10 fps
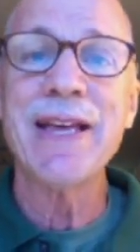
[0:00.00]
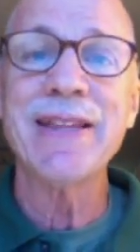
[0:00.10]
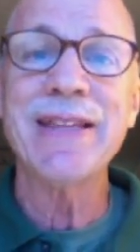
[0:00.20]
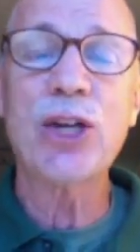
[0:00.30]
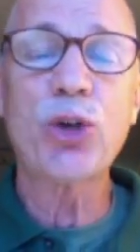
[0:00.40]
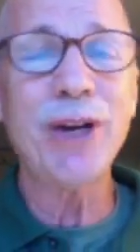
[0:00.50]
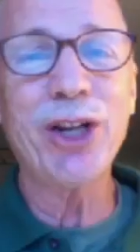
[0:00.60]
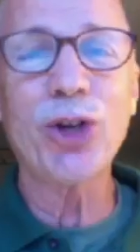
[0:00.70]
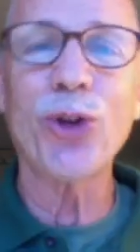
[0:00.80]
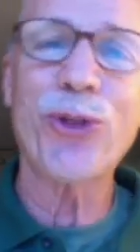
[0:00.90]
The
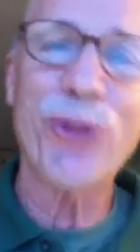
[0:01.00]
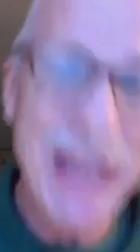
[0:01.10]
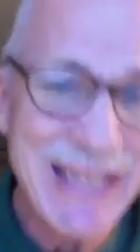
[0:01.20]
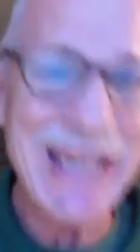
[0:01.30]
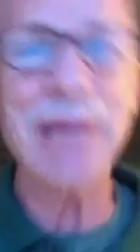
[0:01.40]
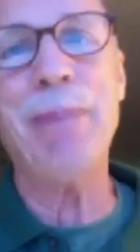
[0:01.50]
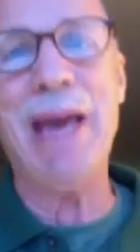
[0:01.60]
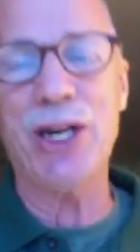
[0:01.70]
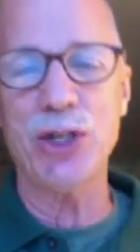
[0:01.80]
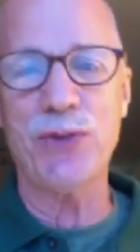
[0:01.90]
critical thinking
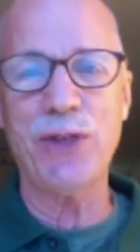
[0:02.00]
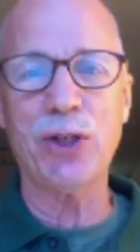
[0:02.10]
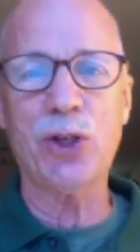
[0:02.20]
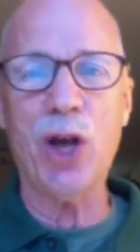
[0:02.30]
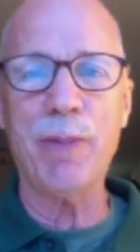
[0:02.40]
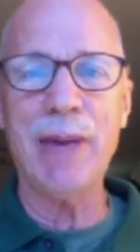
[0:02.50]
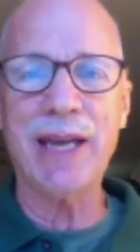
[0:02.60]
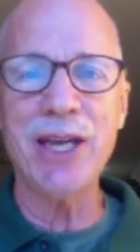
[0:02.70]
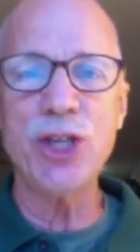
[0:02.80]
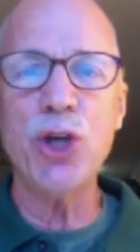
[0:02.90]
Bakersfield
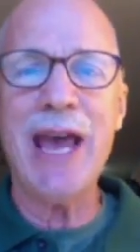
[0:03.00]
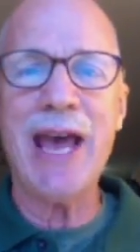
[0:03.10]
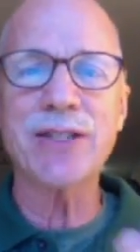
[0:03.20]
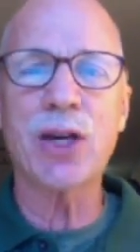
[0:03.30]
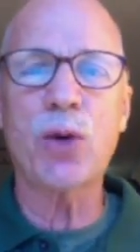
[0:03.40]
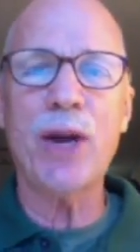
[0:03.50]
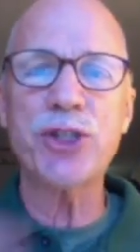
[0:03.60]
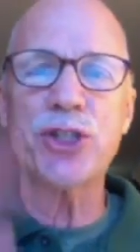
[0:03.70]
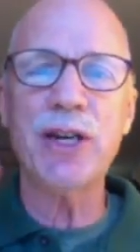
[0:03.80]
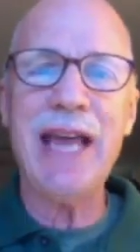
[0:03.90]
callback is you ask a
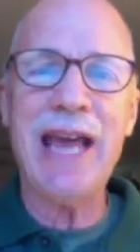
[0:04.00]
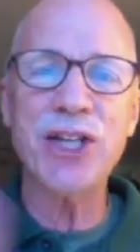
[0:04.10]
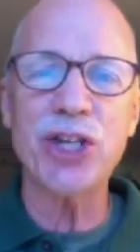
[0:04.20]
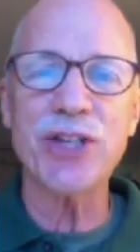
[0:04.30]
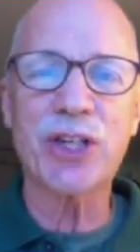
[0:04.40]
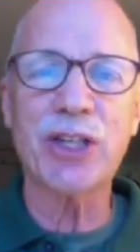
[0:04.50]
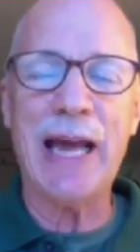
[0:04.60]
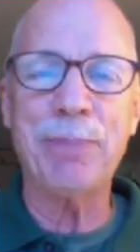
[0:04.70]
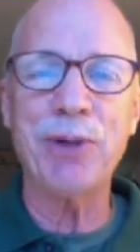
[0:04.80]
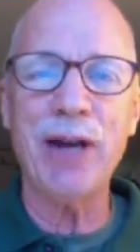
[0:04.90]
question and just
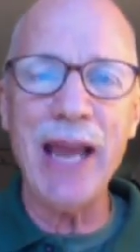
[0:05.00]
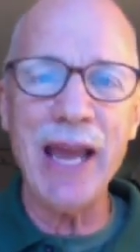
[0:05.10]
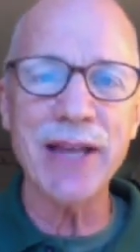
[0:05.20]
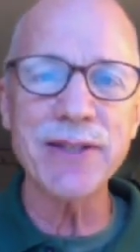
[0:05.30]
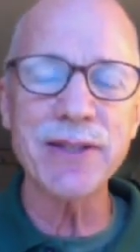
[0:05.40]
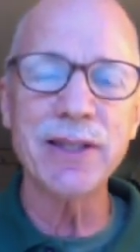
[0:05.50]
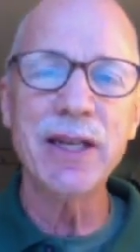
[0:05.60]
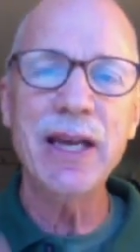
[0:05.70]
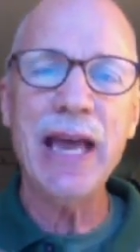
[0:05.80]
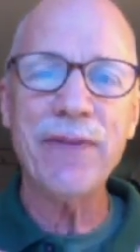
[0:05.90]
clap your hands,
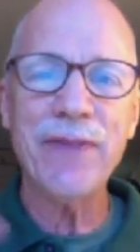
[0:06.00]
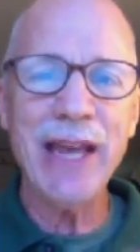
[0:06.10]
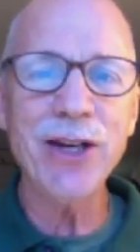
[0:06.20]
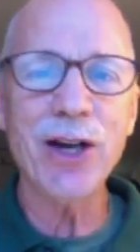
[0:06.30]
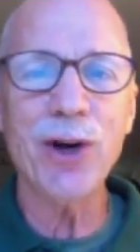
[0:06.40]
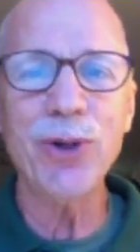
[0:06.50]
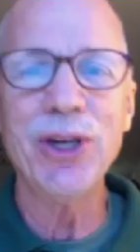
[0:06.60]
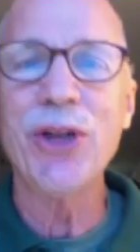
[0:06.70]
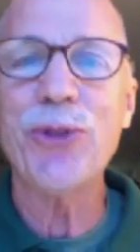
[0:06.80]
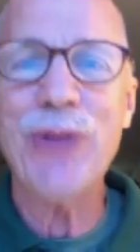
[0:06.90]
and they know
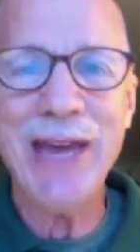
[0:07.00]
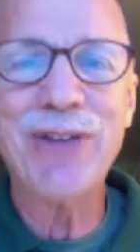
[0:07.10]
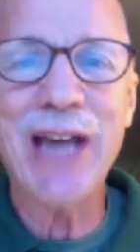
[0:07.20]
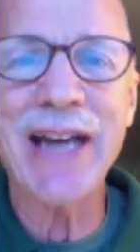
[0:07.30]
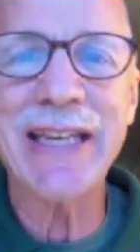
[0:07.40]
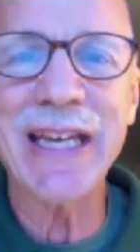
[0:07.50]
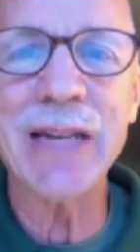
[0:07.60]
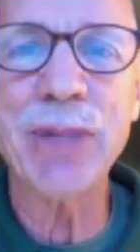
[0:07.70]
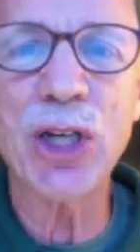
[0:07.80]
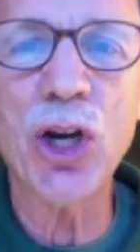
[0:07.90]
they've got to get
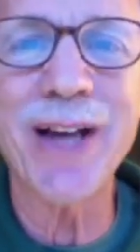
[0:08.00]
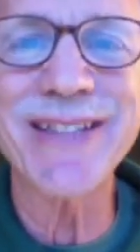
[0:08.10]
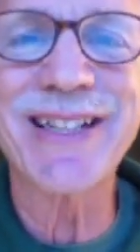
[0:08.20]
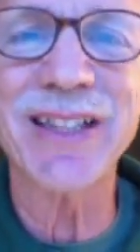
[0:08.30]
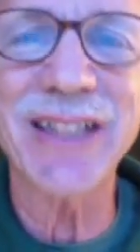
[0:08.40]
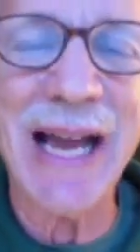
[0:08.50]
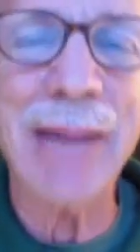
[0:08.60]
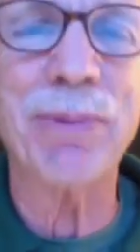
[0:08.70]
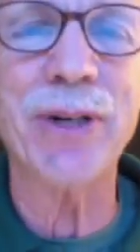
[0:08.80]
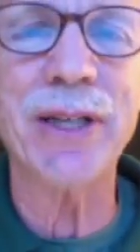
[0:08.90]
a because
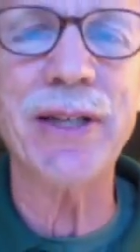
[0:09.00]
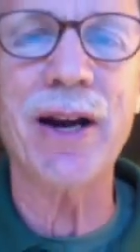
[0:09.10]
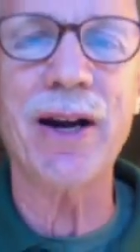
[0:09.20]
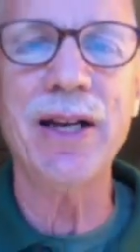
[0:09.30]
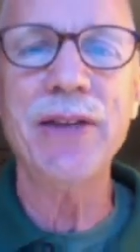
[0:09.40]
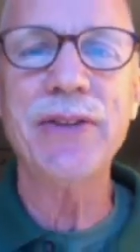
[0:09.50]
clapper in there.